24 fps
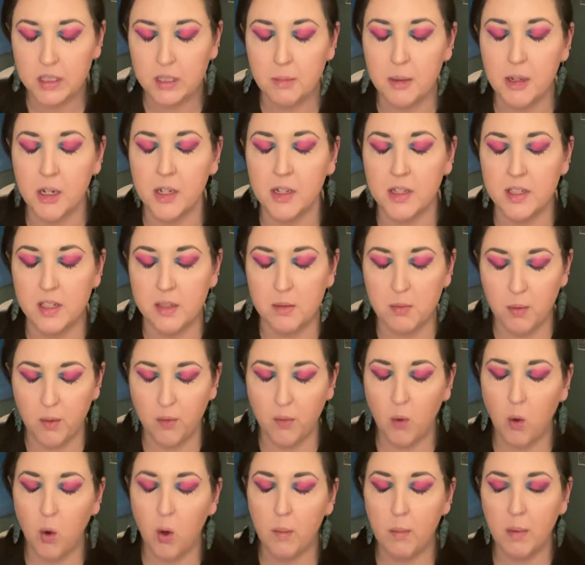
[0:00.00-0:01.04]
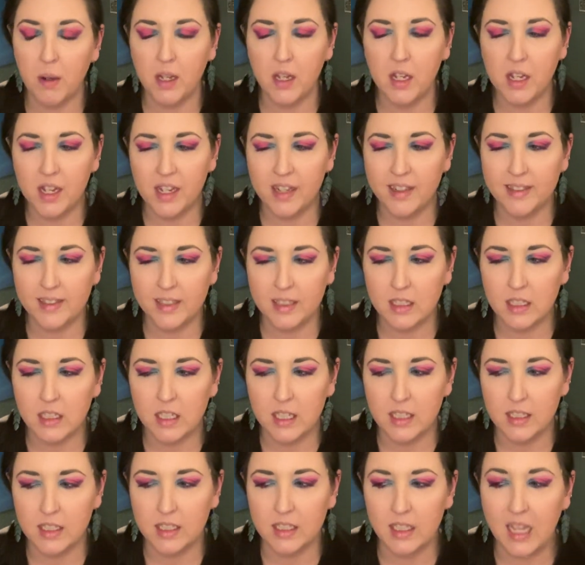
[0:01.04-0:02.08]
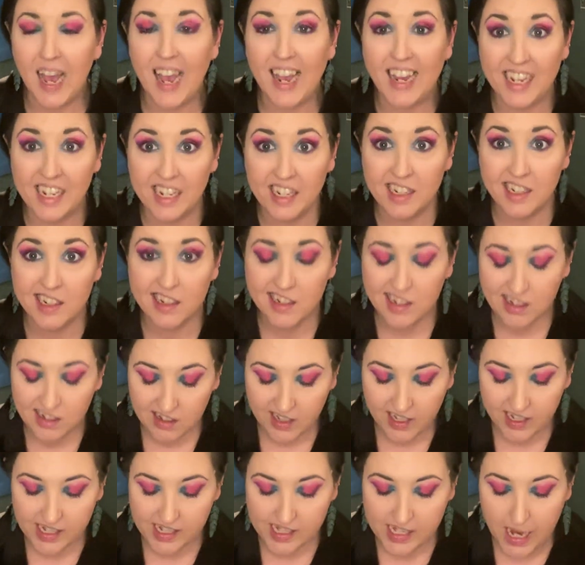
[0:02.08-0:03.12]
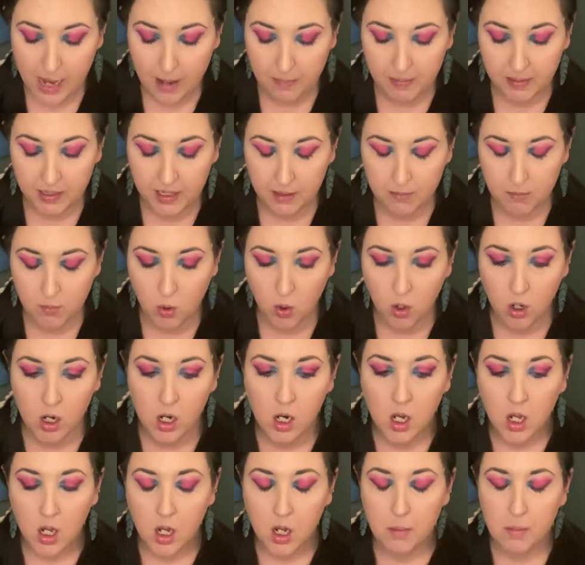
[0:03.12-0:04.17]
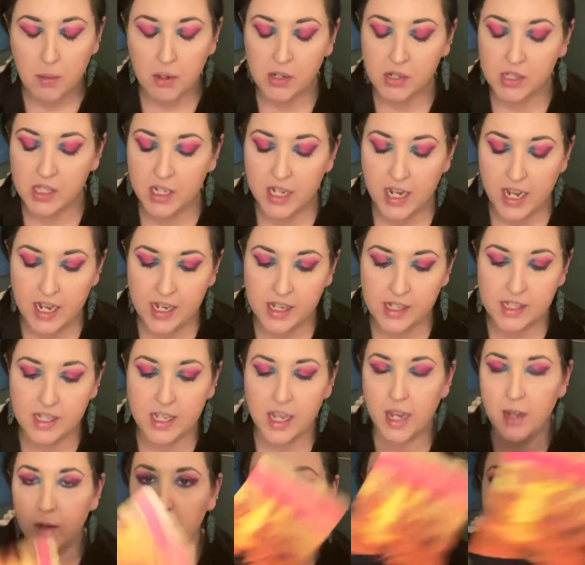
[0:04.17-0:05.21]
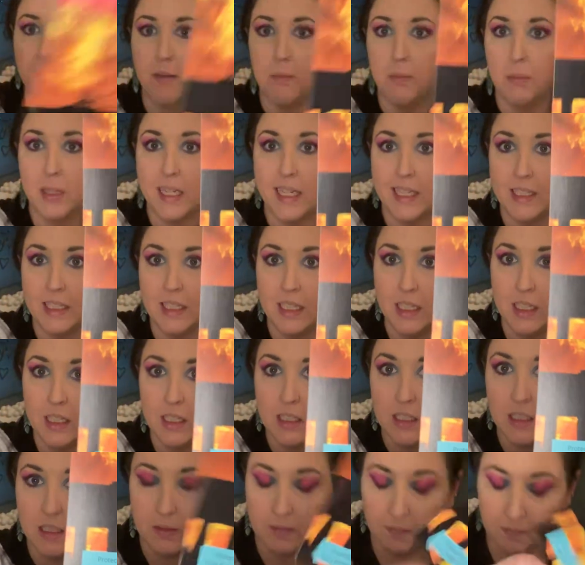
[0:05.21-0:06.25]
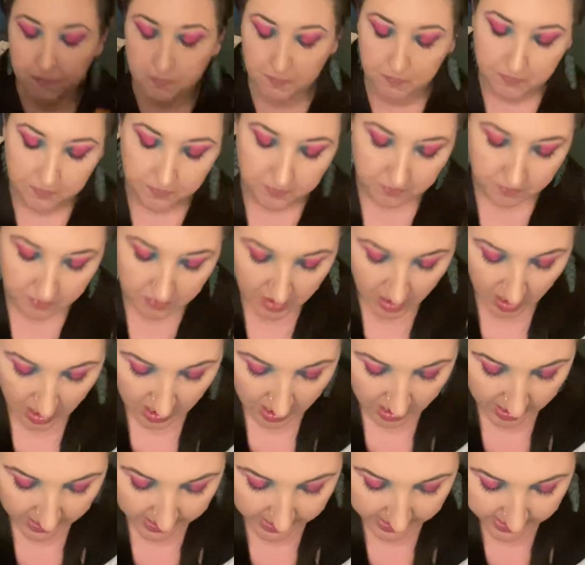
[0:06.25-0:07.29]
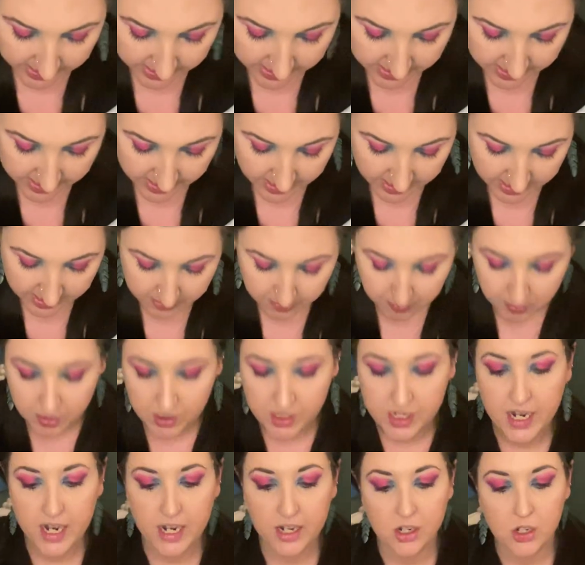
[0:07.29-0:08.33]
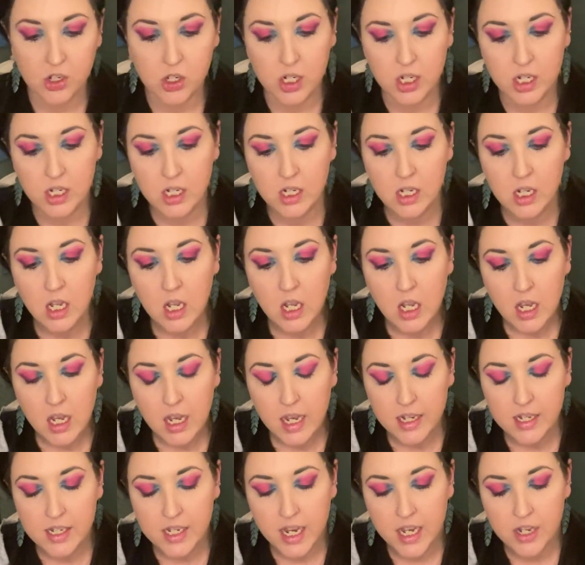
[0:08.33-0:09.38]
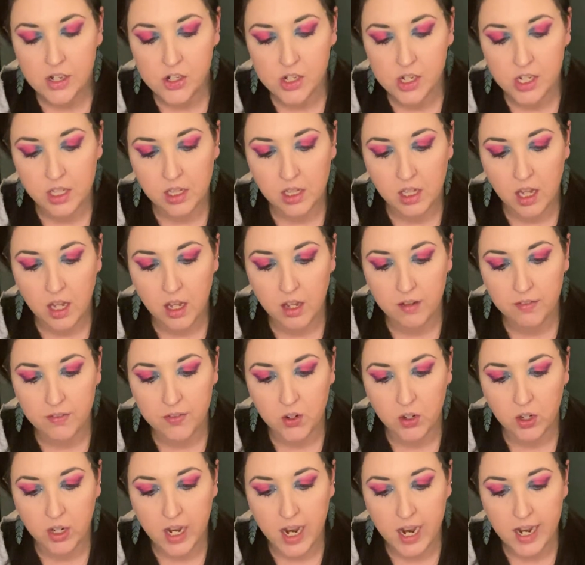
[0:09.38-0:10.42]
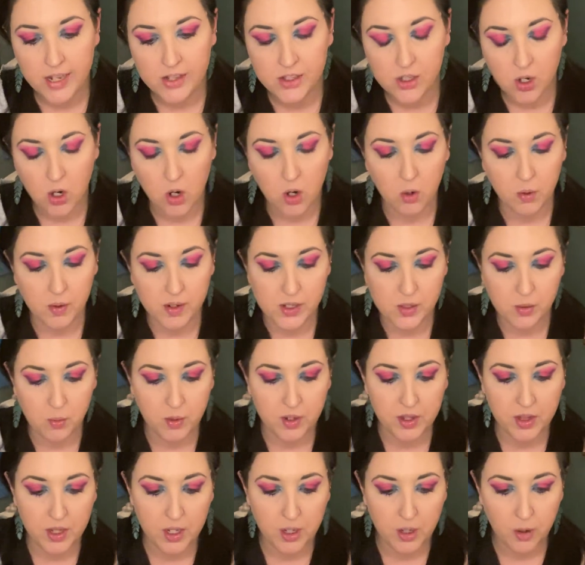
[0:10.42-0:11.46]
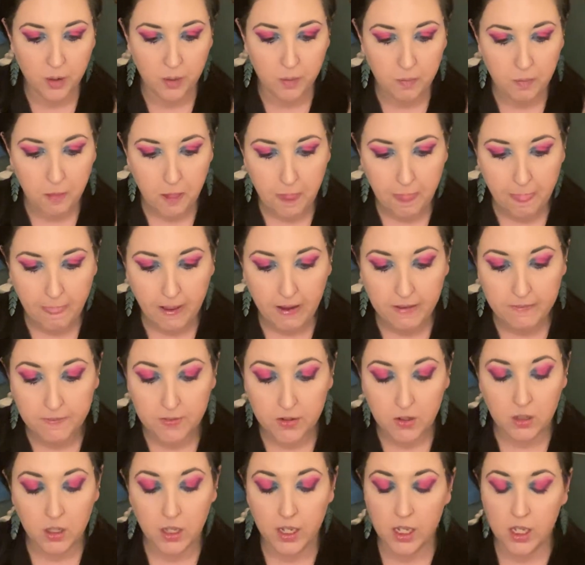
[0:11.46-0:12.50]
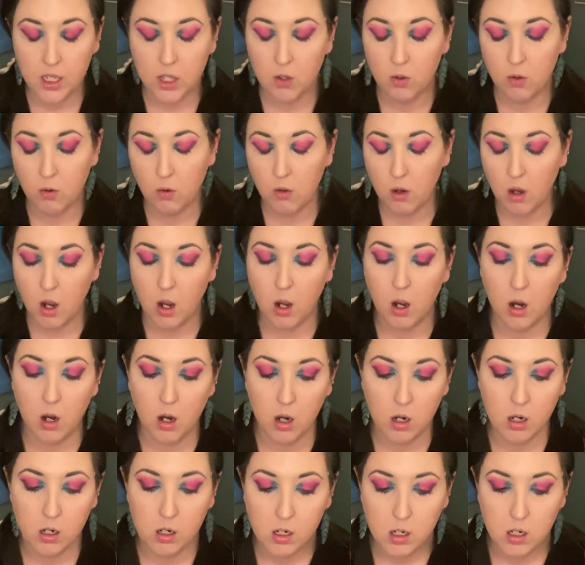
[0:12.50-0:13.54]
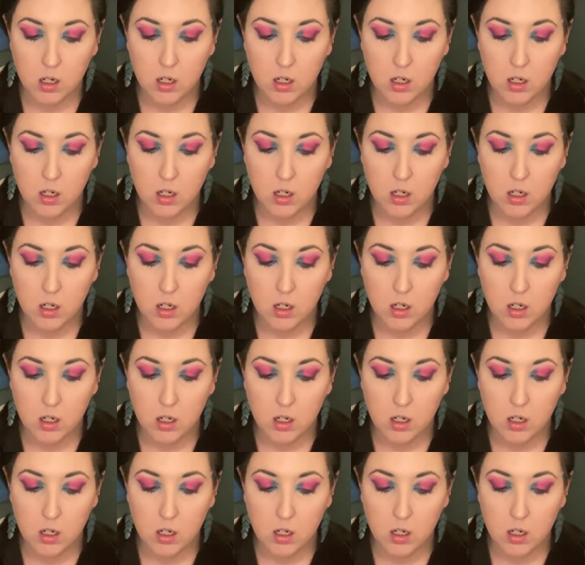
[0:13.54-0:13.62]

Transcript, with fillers: experiences before, but it's it's heightened, like it's happening more. Person A side, we have blessings. And it says protection, attention, love, your guides are always with you. I feel like you are